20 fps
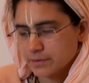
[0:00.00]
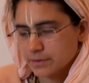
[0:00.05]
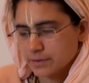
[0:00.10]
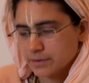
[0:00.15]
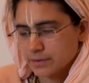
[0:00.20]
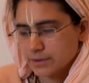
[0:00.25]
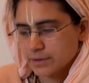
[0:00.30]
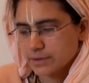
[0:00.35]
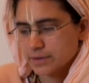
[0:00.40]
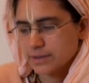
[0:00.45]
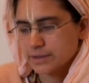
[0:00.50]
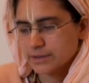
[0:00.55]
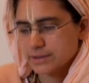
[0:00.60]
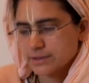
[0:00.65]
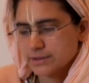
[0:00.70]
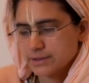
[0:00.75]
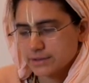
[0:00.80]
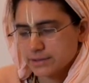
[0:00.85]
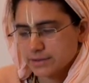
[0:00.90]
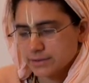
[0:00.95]
in
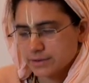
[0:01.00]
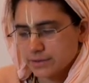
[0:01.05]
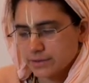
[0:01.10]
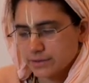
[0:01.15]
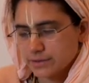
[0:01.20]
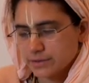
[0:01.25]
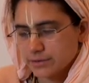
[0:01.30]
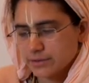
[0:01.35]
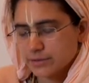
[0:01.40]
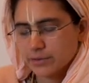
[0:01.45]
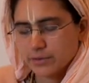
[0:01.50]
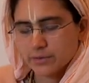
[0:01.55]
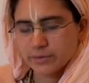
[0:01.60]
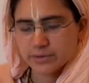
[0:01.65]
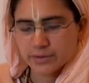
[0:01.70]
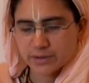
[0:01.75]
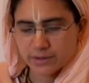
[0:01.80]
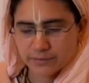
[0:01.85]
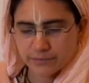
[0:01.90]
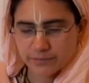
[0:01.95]
his, in
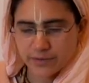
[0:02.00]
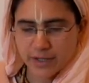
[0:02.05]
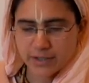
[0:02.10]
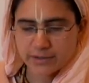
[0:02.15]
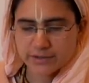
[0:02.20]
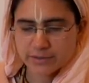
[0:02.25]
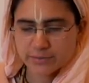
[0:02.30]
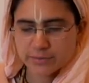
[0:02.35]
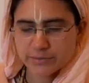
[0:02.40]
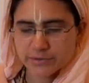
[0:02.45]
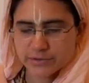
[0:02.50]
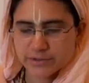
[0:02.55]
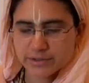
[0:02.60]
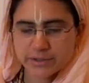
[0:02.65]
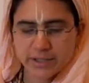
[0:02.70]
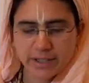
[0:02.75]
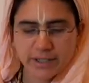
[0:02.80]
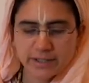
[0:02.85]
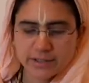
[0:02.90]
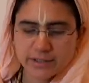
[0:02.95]
the Vyasa Puja
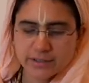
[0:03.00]
day,